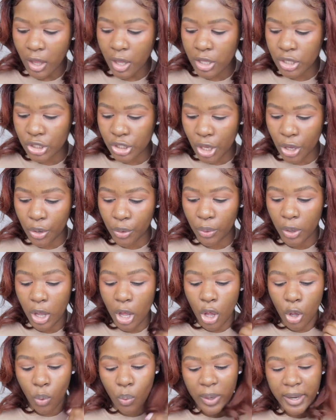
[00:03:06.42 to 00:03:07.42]
So
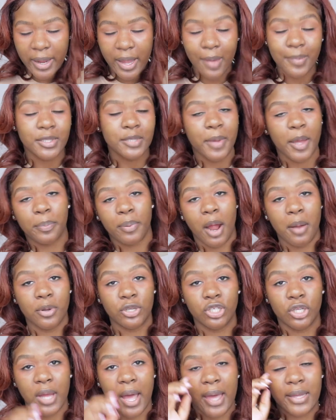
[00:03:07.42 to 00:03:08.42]
when it comes to my
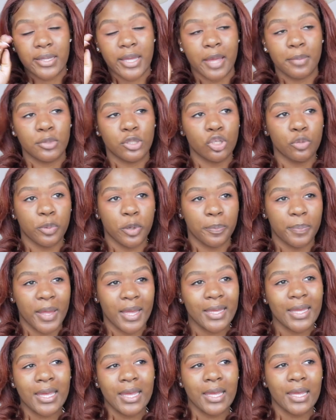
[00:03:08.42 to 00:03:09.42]
primers, you guys, I'm super
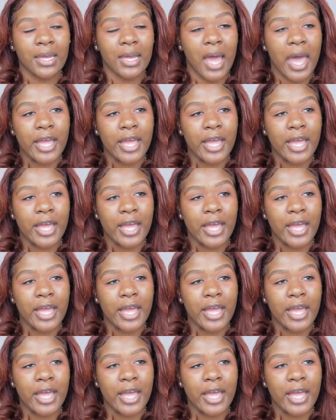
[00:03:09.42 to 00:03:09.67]
picky.